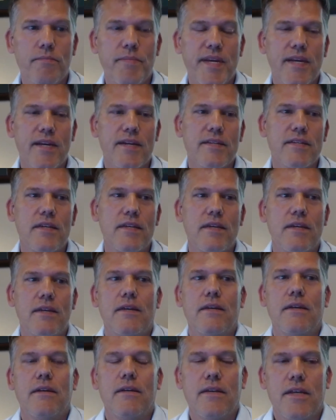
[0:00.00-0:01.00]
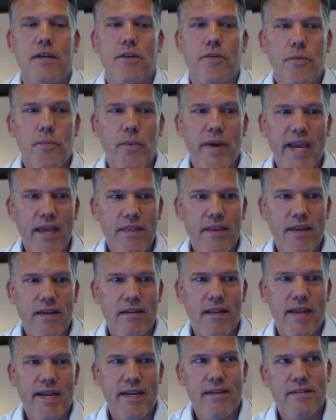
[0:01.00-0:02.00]
Because the way
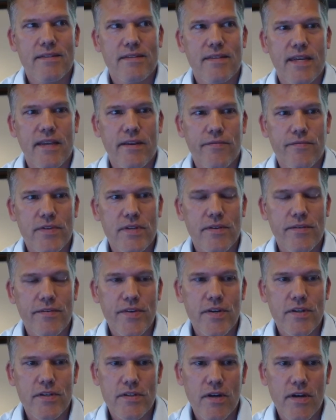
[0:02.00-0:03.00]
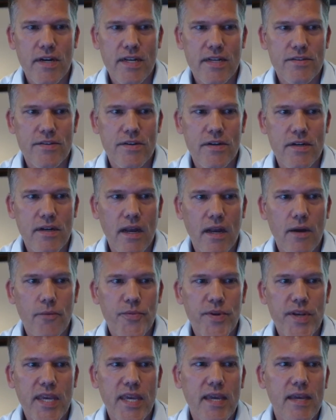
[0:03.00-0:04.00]
that, like, it's like if you're starting a certain
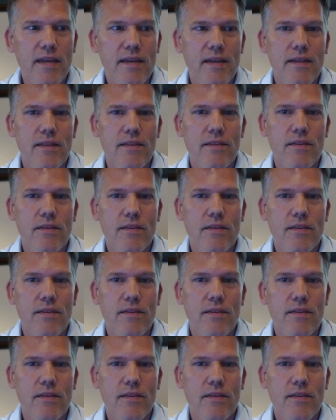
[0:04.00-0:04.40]
company,